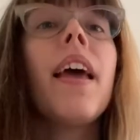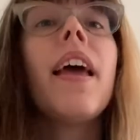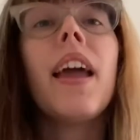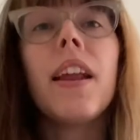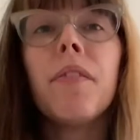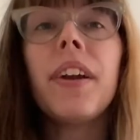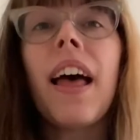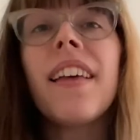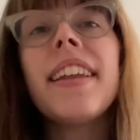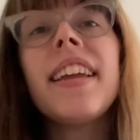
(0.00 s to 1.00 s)
In
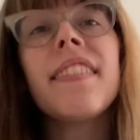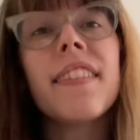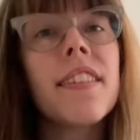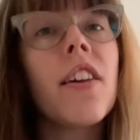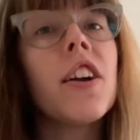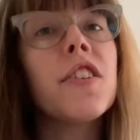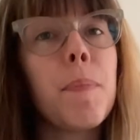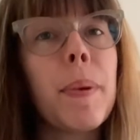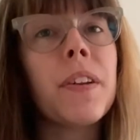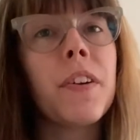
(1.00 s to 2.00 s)
reality, this
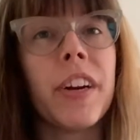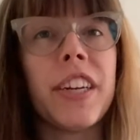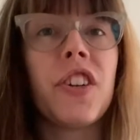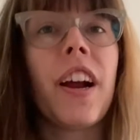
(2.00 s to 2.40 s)
large-billed creature